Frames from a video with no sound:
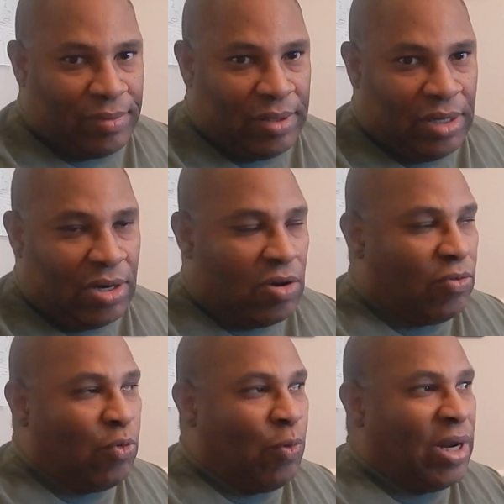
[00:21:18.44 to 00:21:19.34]
you
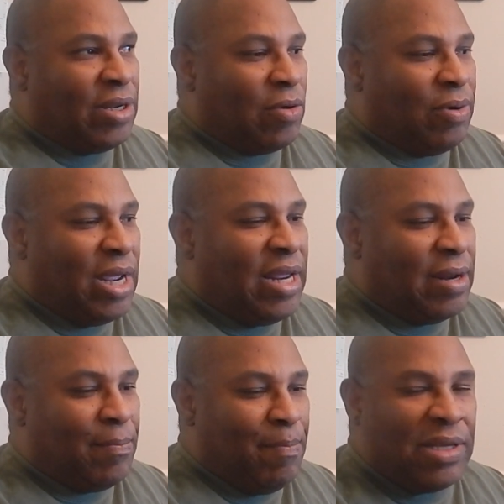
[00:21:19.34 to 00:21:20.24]
really don't
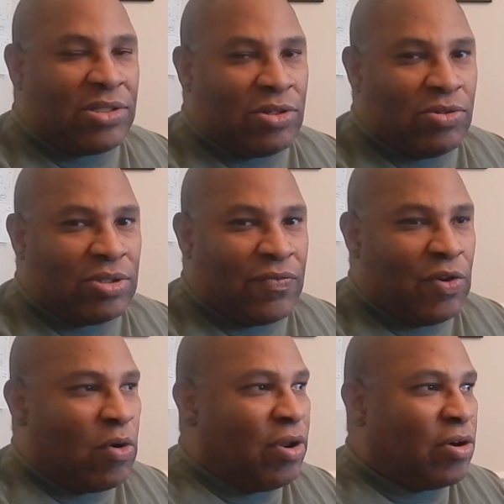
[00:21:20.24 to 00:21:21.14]
need mixers if
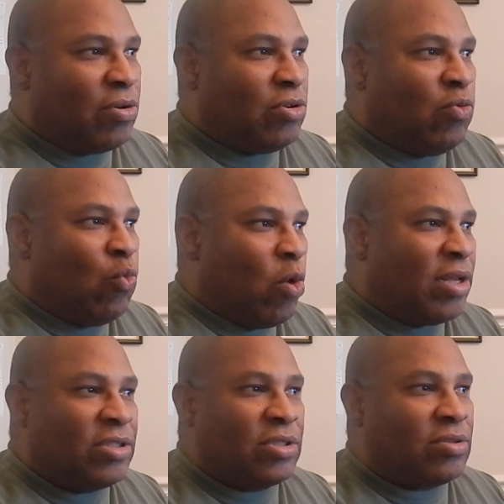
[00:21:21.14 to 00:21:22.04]
you're only going to do
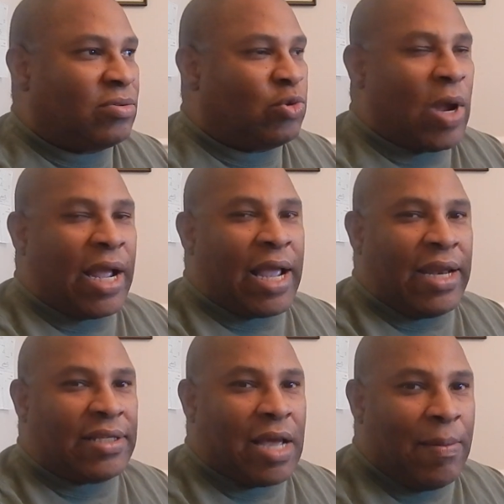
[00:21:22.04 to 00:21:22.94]
one track at
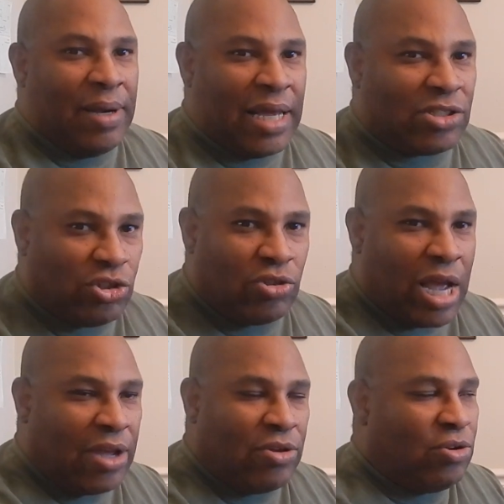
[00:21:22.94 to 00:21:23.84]
a time, and that's
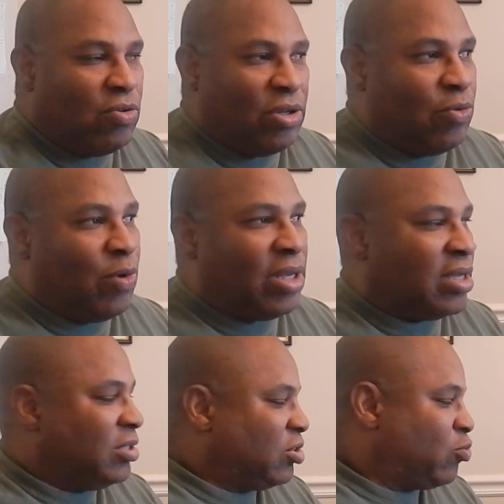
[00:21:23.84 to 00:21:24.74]
how you do it. You really
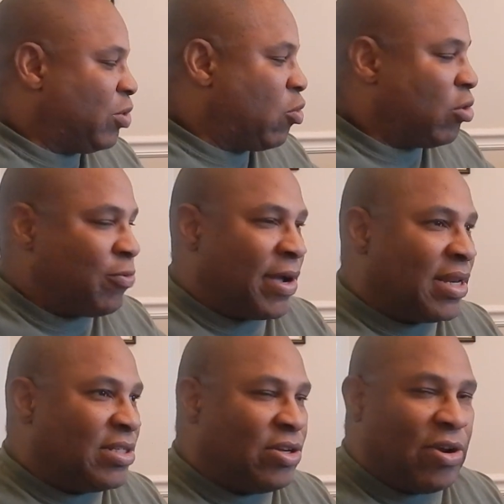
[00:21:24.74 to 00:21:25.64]
can just record directly
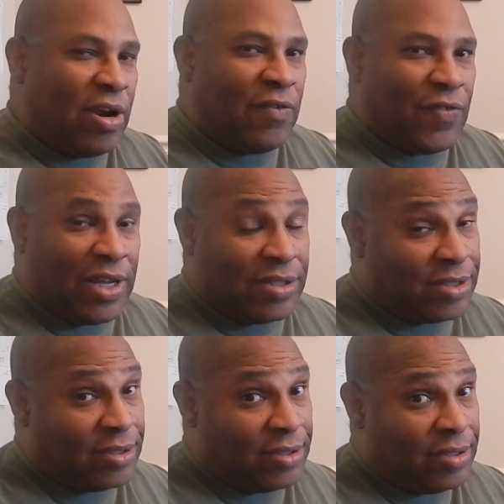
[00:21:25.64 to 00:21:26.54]
into your interface.
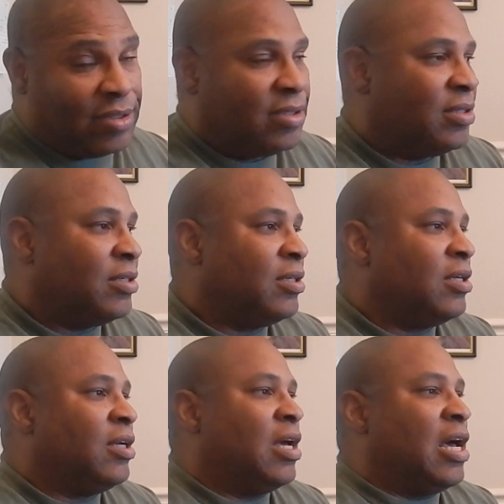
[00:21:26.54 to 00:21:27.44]

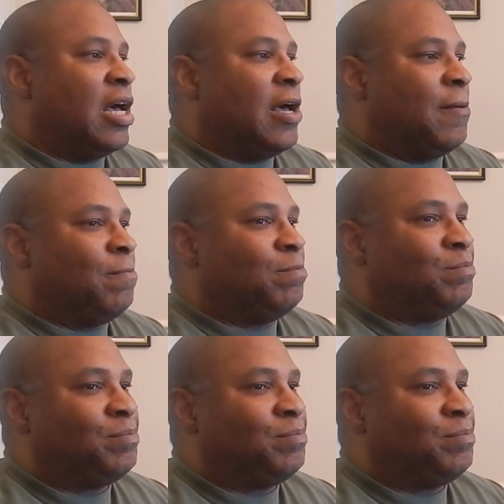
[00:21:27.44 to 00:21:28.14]
Now